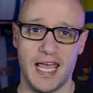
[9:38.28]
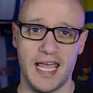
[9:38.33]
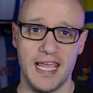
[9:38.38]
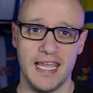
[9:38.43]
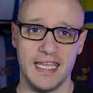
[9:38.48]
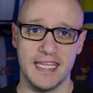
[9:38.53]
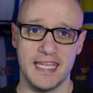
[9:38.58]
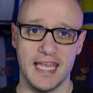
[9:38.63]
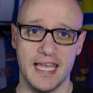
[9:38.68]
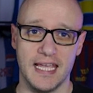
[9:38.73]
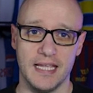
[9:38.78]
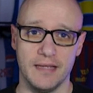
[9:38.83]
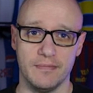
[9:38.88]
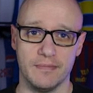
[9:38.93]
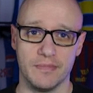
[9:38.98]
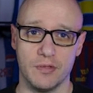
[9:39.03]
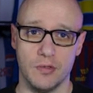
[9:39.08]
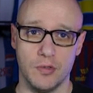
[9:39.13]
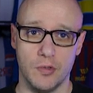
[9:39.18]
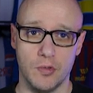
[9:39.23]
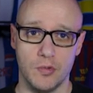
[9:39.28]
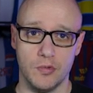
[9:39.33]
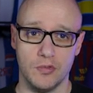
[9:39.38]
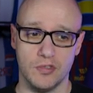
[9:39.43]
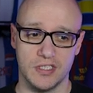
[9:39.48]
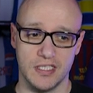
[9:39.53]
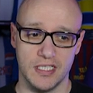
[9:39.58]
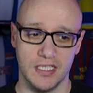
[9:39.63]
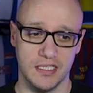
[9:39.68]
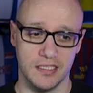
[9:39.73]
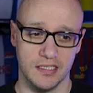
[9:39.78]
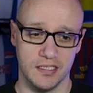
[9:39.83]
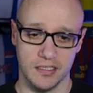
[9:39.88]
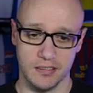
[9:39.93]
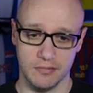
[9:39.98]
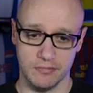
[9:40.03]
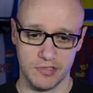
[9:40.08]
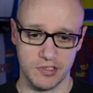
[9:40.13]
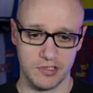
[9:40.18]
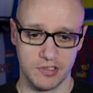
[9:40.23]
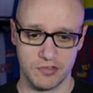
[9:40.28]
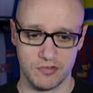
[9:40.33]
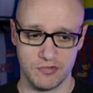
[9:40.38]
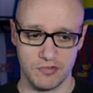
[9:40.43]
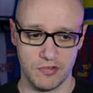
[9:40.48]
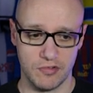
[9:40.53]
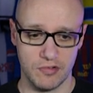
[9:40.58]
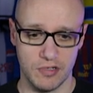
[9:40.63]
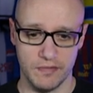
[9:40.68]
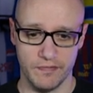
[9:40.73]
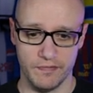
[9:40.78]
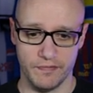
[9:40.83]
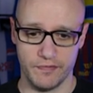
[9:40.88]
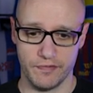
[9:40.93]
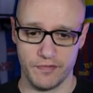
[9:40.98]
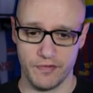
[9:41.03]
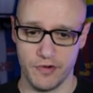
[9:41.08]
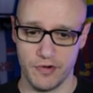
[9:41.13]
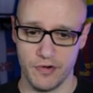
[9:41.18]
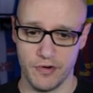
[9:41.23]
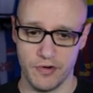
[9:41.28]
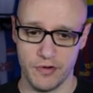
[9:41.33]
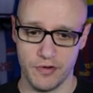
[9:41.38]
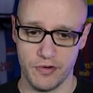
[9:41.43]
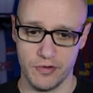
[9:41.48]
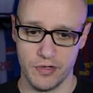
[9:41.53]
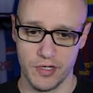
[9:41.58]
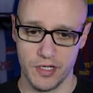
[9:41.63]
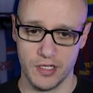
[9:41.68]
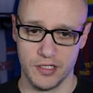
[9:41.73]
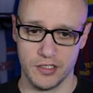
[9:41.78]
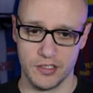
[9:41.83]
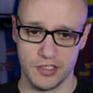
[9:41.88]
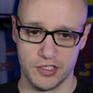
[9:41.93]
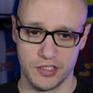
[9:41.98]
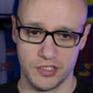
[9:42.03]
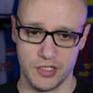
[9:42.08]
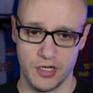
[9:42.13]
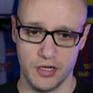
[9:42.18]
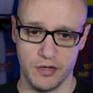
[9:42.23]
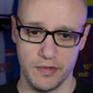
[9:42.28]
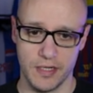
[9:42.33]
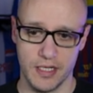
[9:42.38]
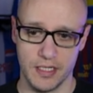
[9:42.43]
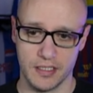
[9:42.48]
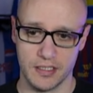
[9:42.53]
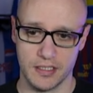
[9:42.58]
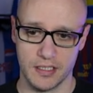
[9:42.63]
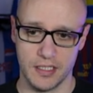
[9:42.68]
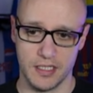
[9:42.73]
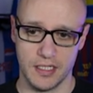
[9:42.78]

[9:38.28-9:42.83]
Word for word: eight games all season. I'm just scrolling through, show it.